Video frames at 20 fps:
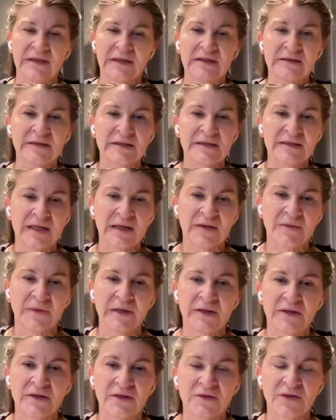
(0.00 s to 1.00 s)
illness I
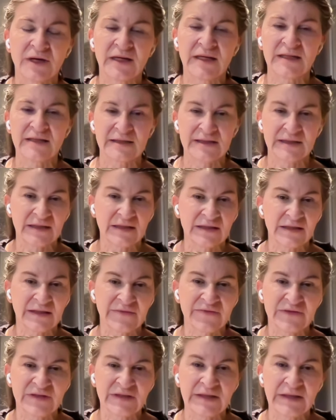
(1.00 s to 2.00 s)
went through, I can see the
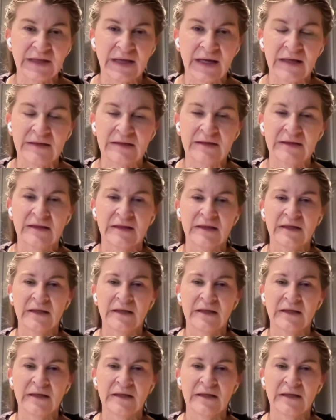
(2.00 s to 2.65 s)
gift in that.